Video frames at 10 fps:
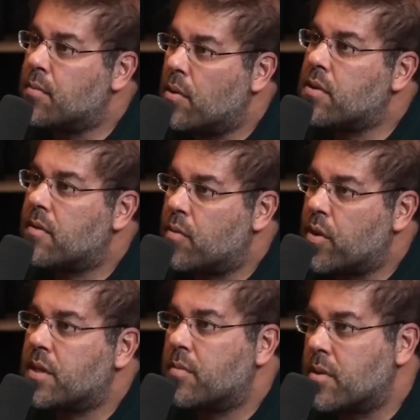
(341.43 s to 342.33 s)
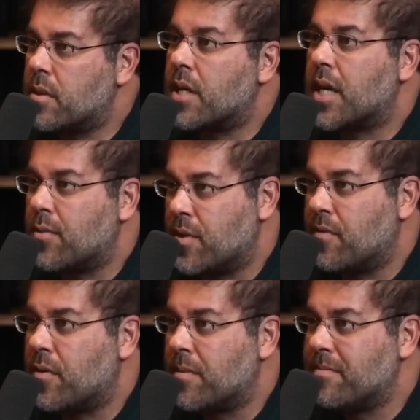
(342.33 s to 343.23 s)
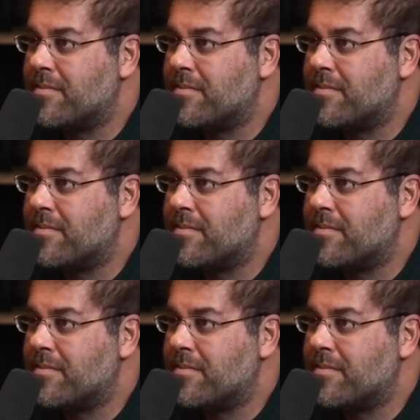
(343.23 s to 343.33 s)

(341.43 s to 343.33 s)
most of the principles Lincoln was for.